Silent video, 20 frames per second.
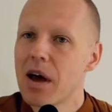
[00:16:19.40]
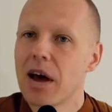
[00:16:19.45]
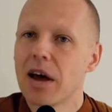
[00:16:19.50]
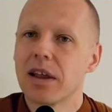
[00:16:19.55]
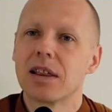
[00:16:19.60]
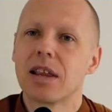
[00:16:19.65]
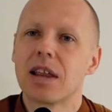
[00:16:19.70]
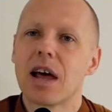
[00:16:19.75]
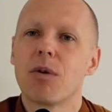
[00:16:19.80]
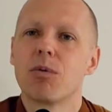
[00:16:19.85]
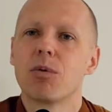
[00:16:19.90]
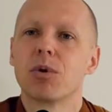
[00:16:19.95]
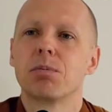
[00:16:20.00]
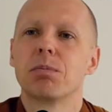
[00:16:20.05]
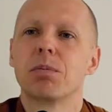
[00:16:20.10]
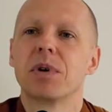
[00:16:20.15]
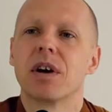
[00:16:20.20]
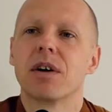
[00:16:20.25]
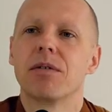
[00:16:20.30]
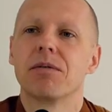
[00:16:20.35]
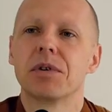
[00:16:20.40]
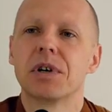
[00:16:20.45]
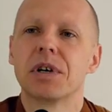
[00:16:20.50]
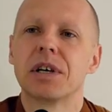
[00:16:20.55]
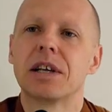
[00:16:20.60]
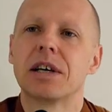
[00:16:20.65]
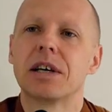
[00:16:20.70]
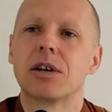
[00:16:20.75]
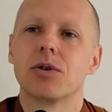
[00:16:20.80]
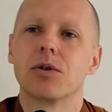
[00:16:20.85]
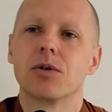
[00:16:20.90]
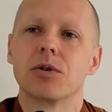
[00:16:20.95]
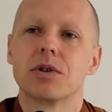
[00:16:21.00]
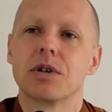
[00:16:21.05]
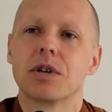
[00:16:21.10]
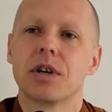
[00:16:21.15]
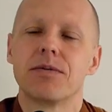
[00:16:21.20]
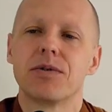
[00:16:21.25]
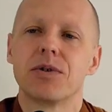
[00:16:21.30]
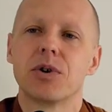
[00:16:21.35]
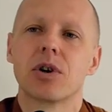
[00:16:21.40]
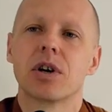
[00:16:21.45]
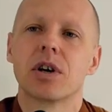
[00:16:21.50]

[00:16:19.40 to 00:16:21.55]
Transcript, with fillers: And that would be a really good, if you